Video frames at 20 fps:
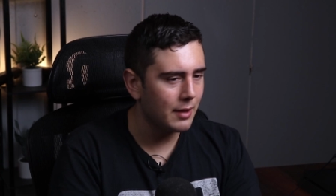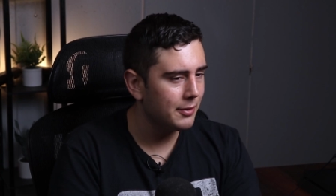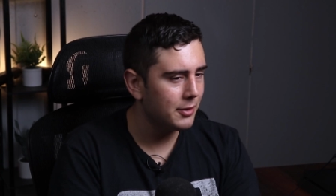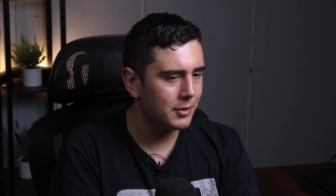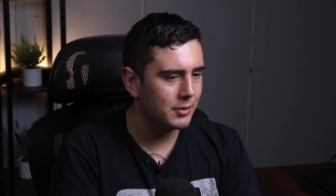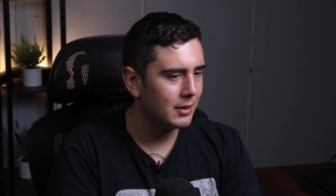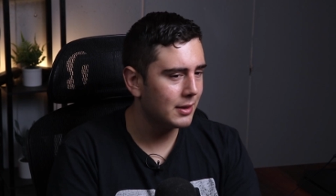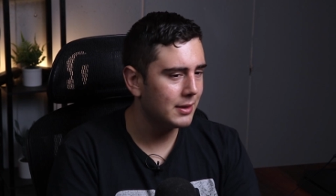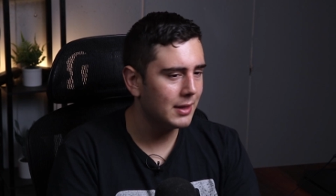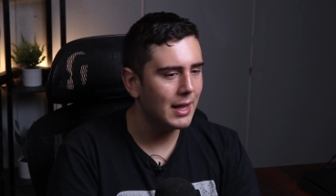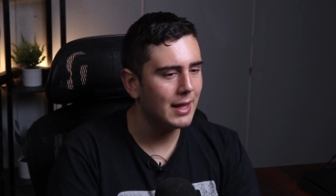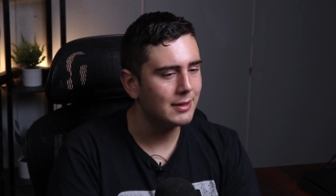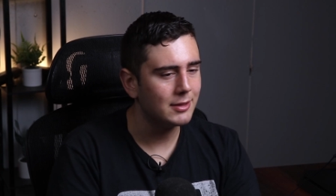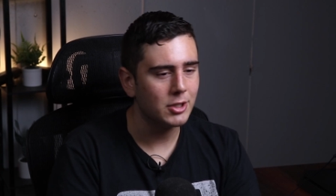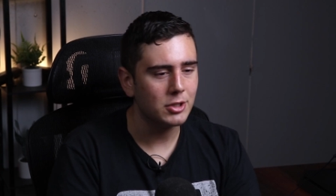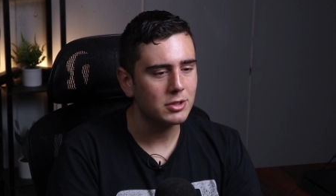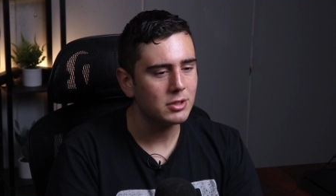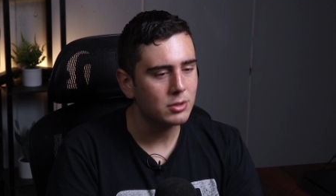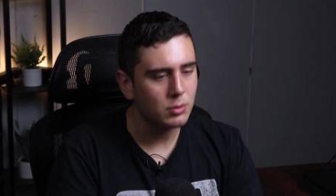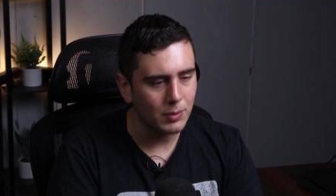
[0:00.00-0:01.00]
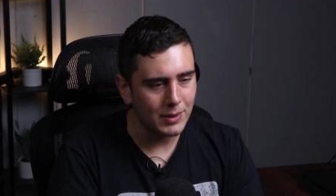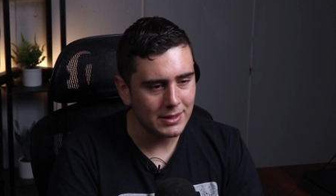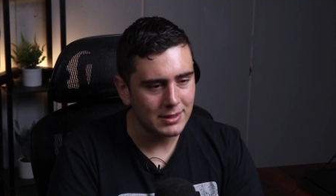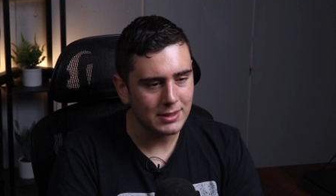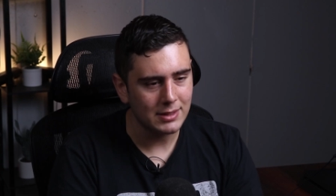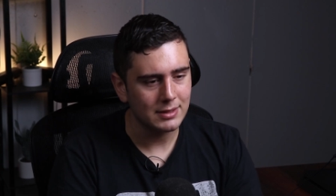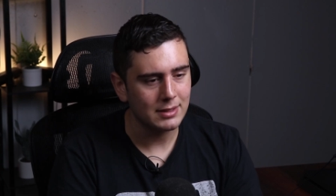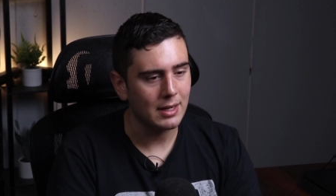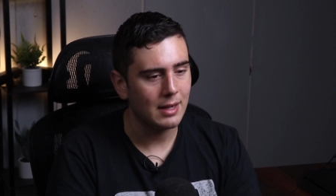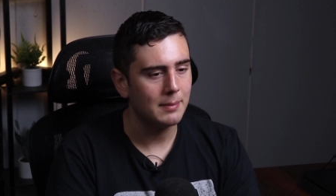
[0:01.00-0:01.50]
Other than that, they're just
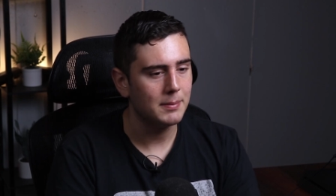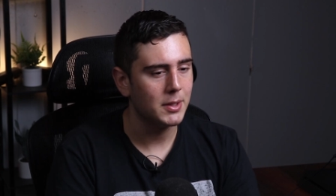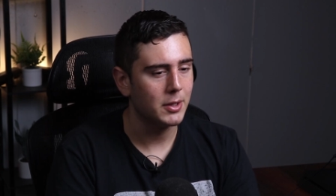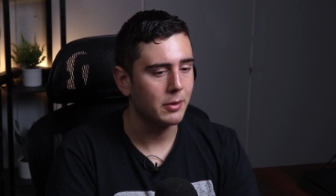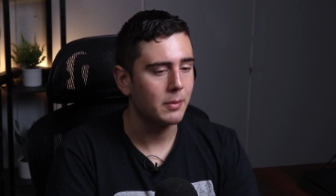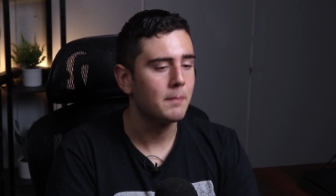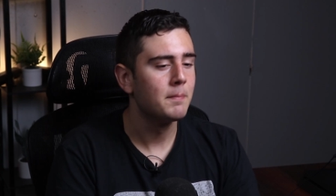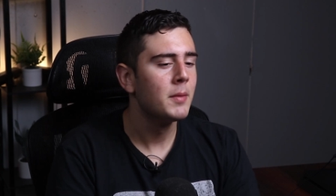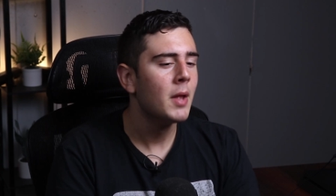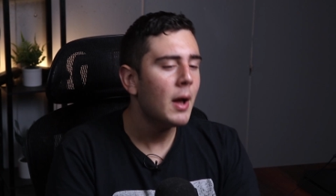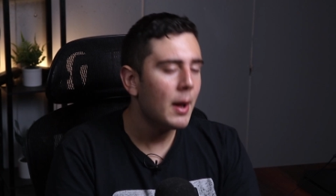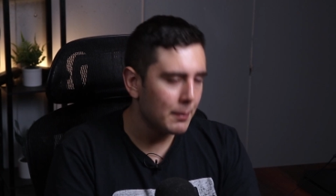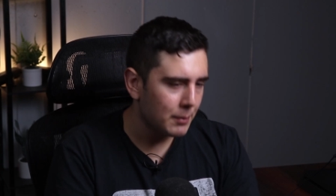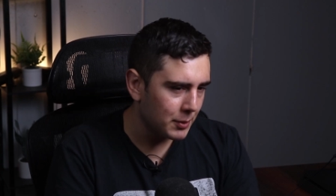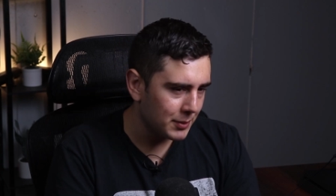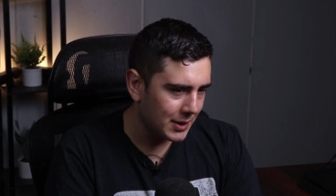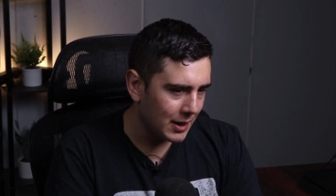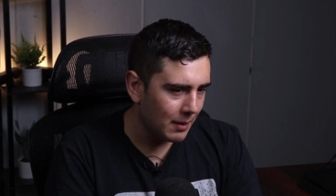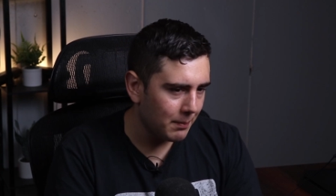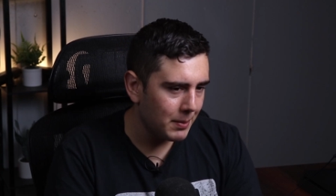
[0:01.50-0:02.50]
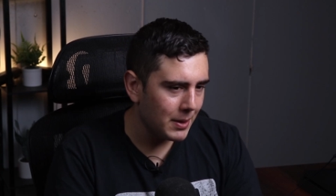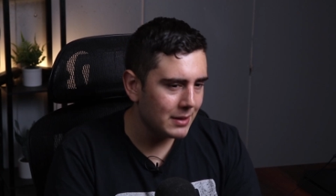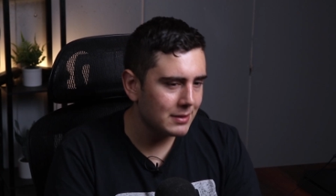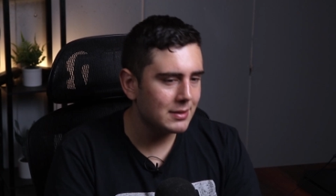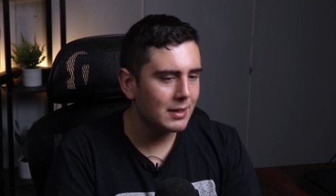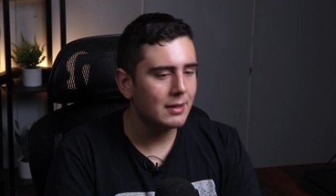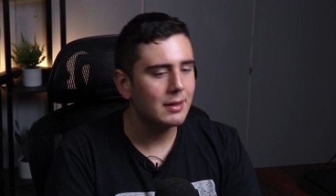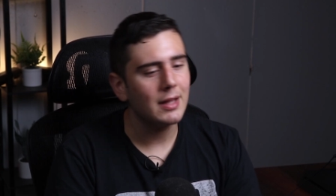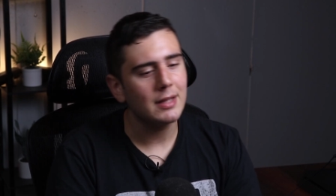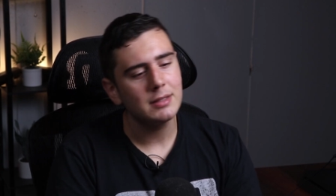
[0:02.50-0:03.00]
wasting time here. But with that being
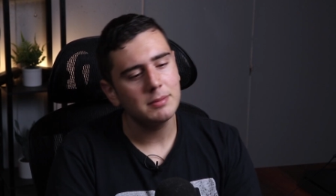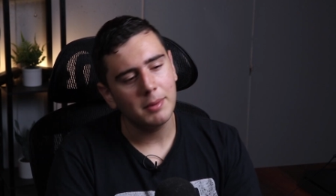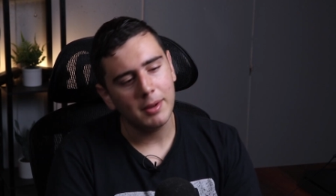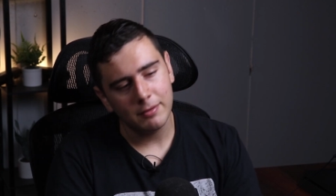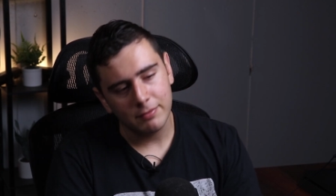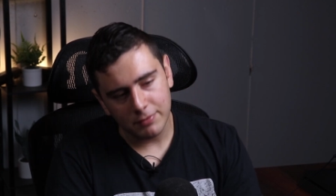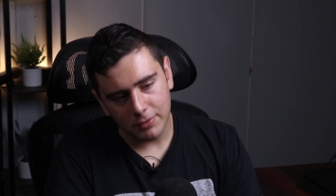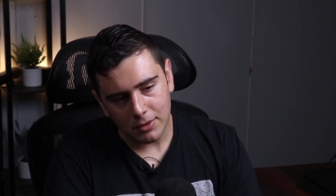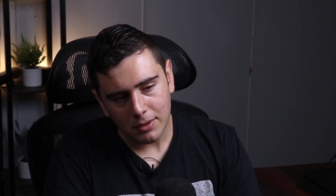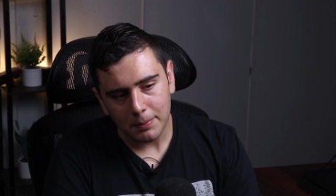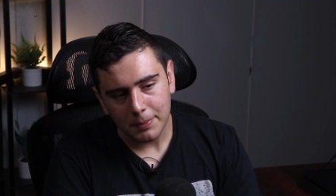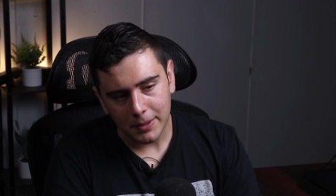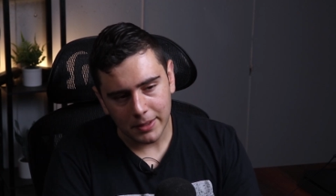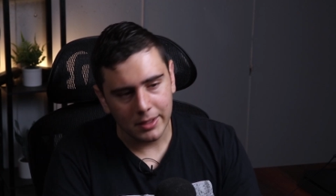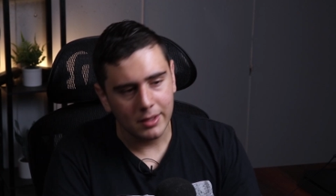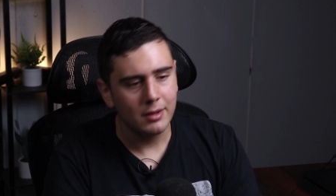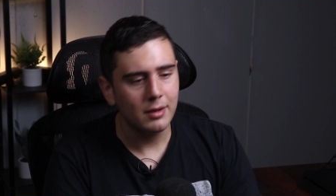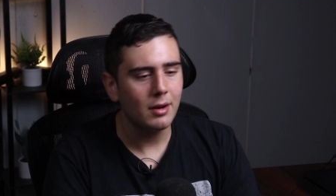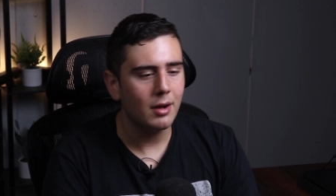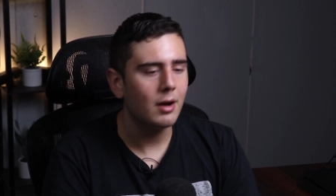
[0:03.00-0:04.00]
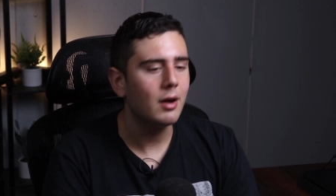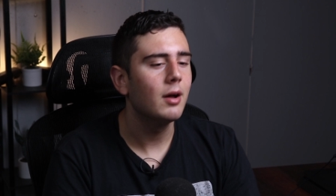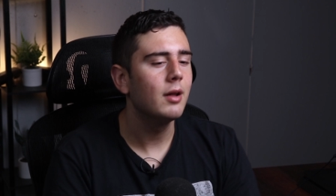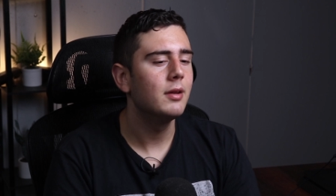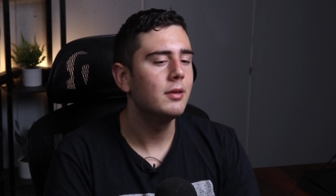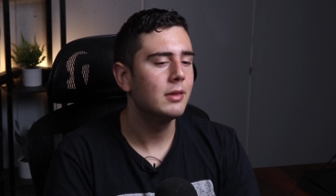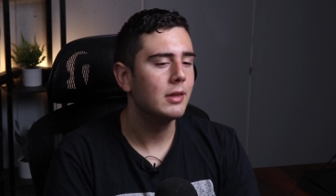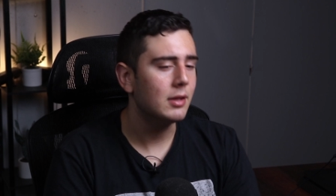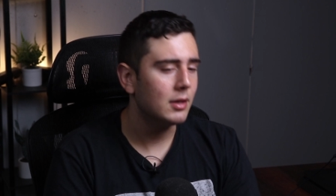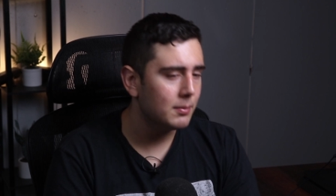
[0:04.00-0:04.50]
said, that's my full opinion
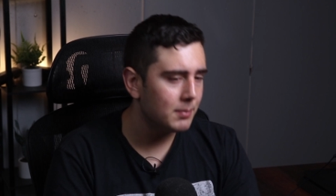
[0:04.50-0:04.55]
on the